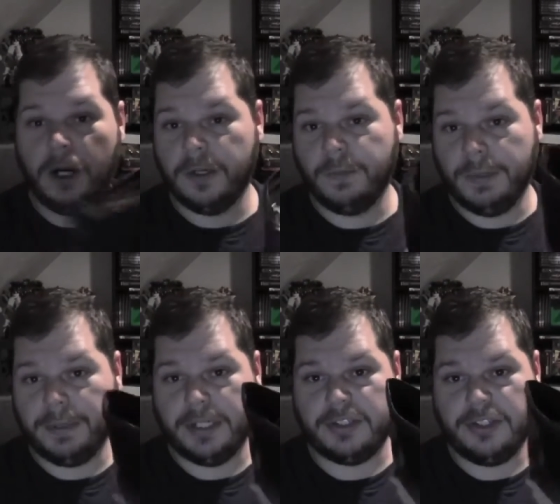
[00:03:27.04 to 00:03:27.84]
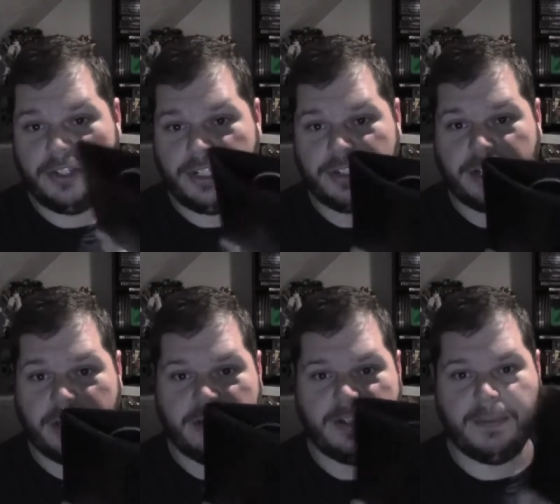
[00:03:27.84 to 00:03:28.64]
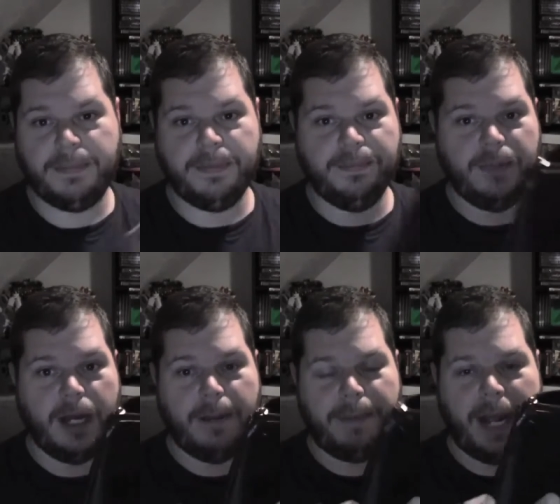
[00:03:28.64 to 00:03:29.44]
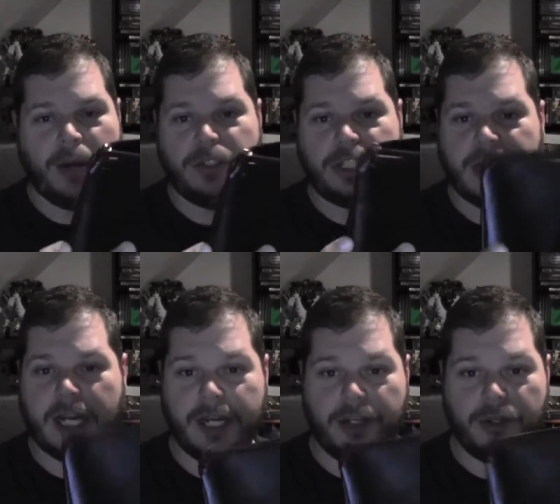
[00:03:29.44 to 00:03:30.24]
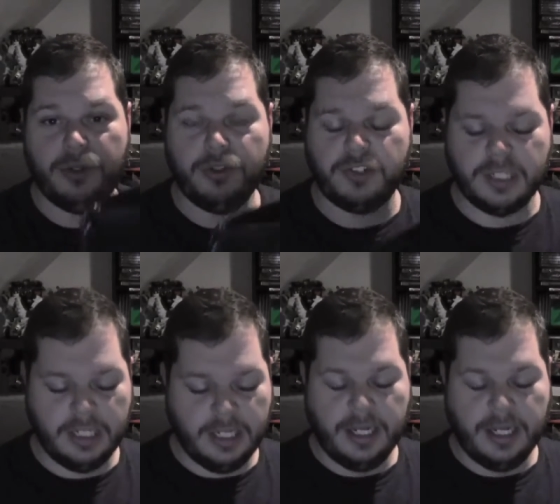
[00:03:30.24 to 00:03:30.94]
all in one place. This is just like a zip pouch that I use.